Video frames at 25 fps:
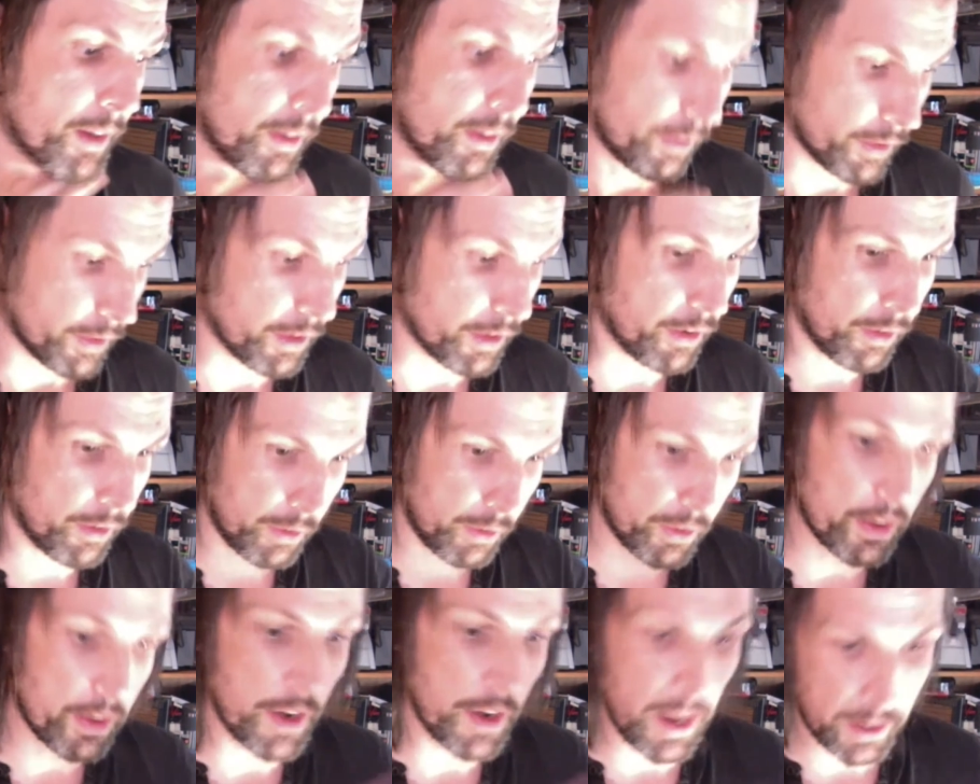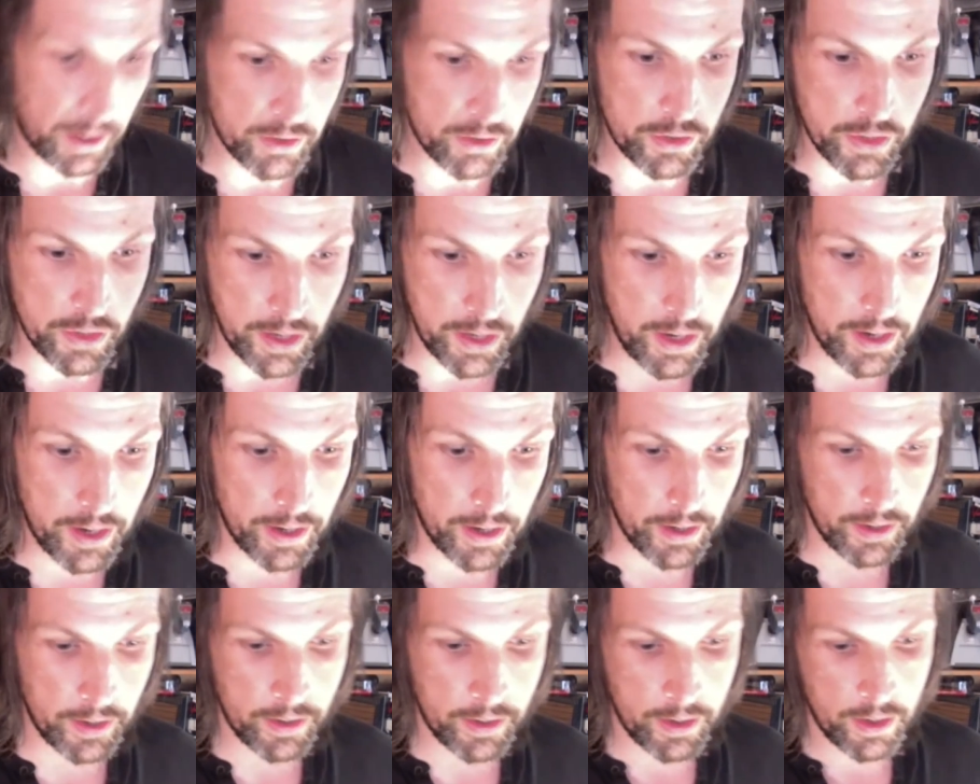the next
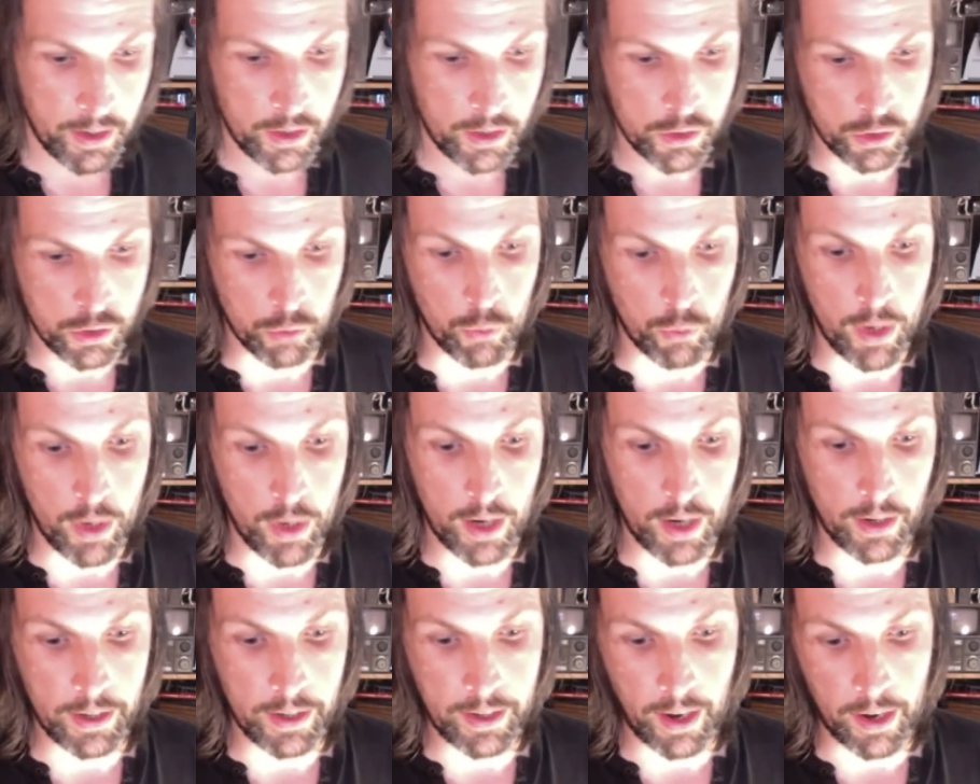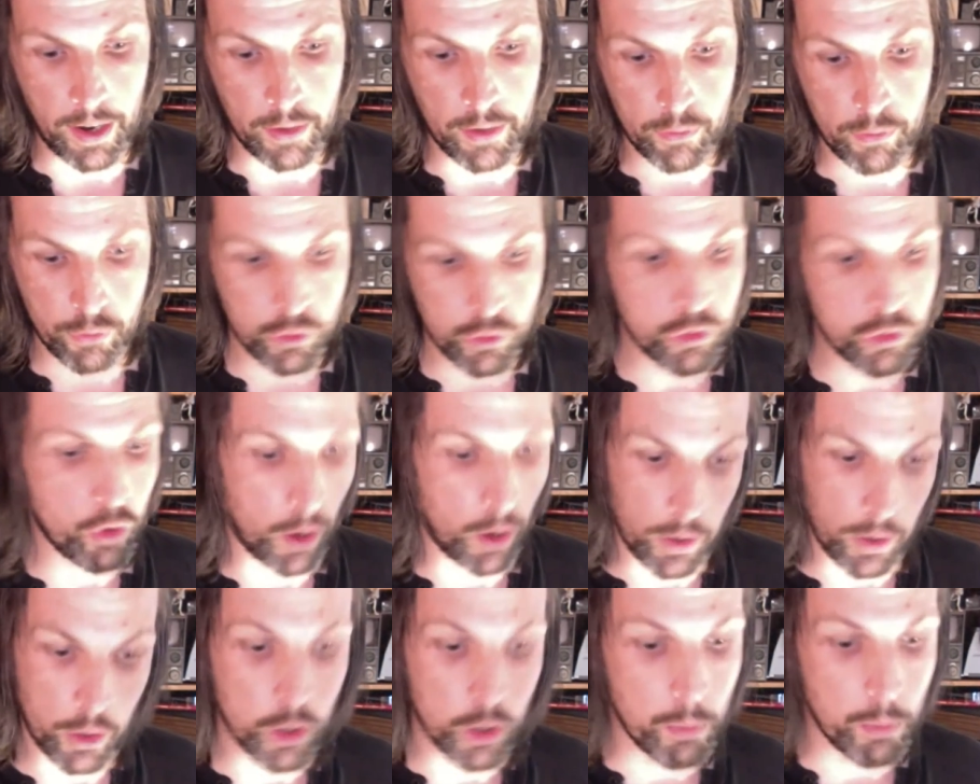year, to really kind of
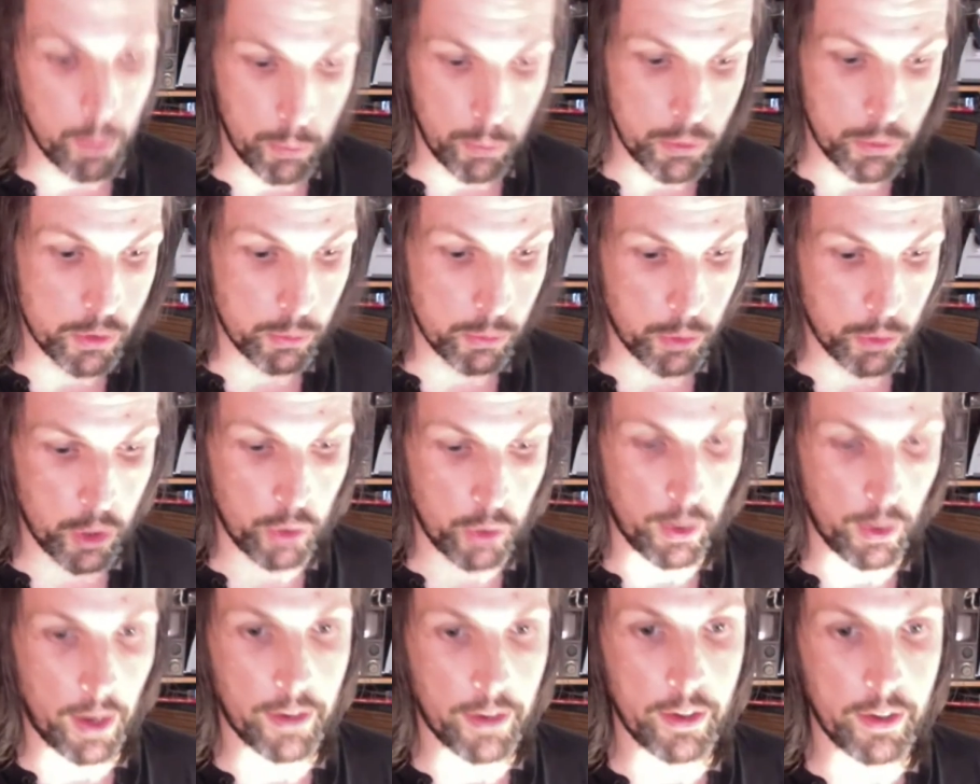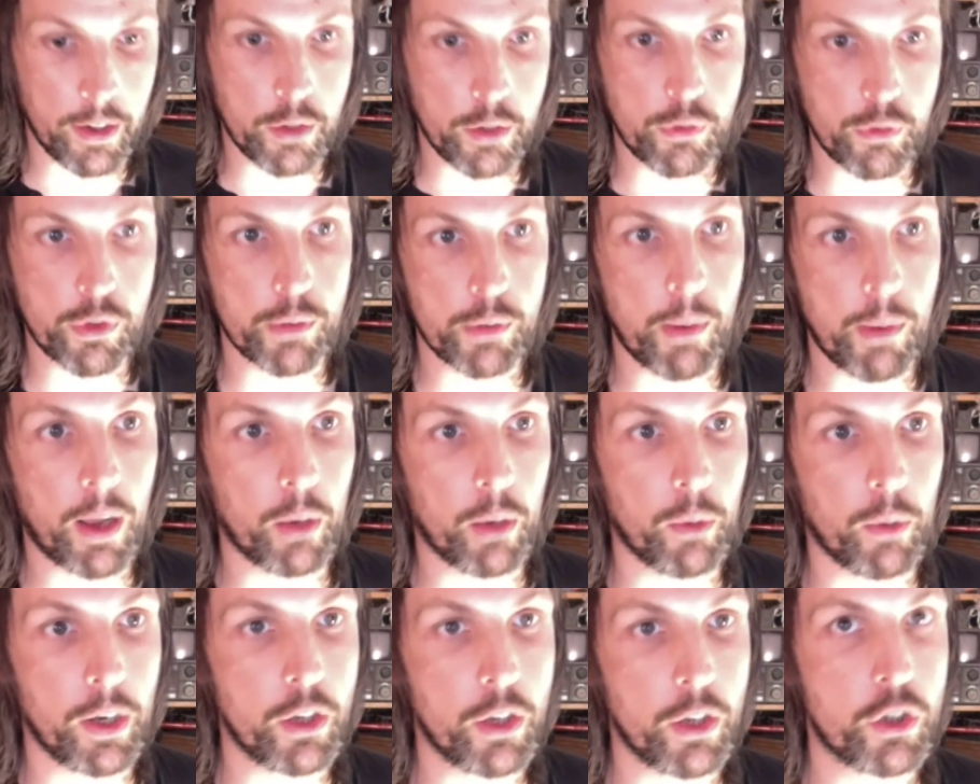try to come up with some cool ideas for some
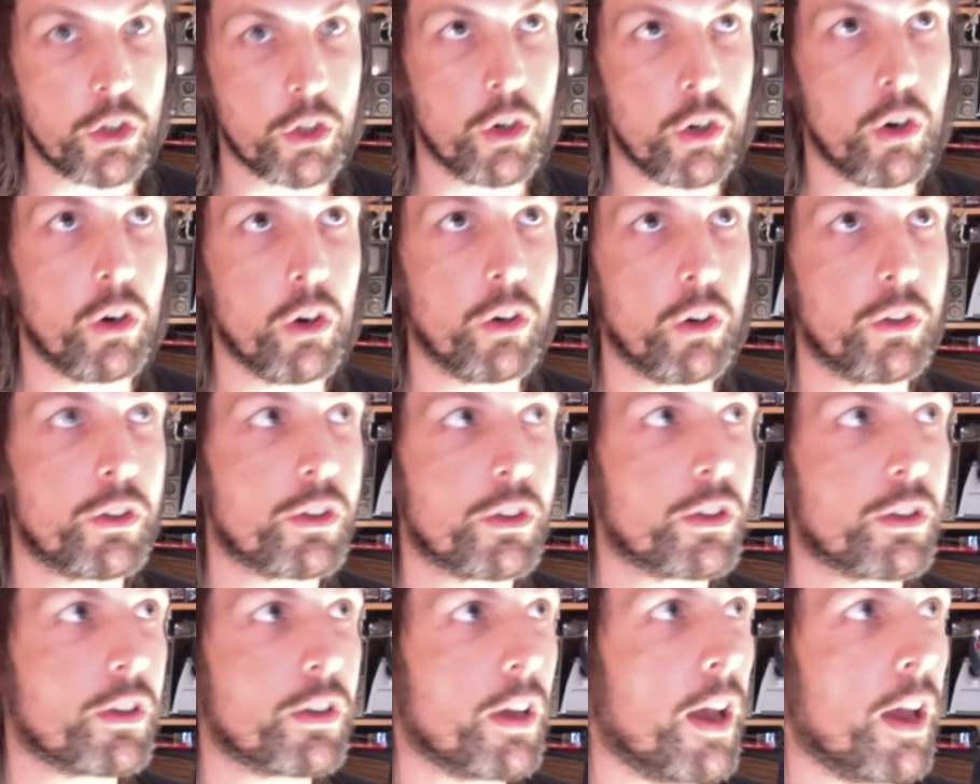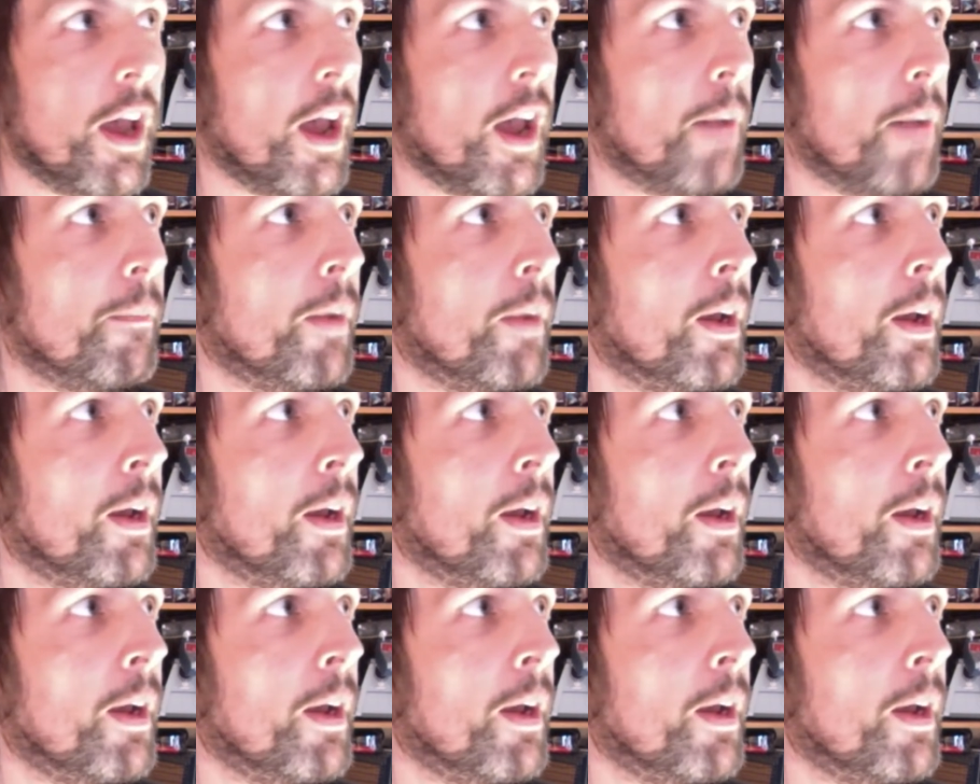Halloween shorts. And